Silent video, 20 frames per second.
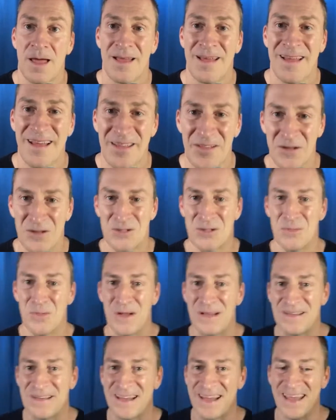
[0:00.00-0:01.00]
Unless you
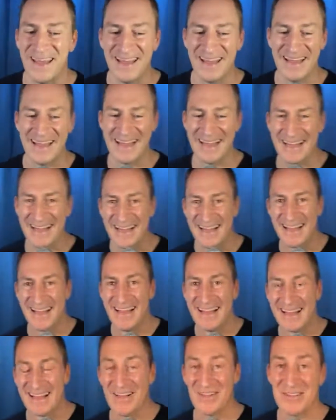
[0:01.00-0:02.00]
might,
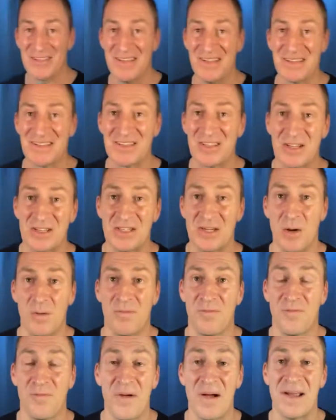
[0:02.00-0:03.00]
because you don't
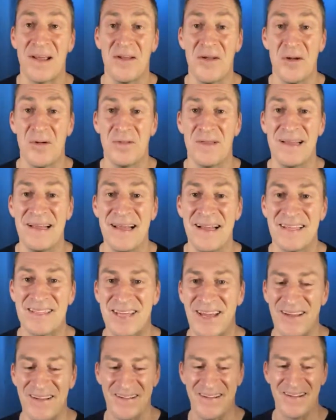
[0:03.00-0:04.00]
fucking know the
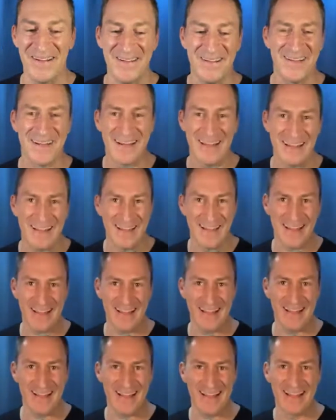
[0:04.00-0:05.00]
answer.
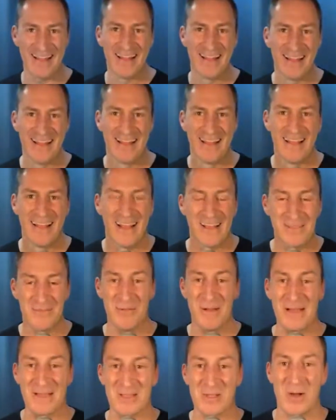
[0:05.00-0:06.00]
That's
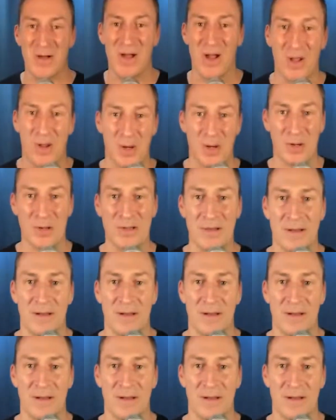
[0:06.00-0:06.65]
why it's hard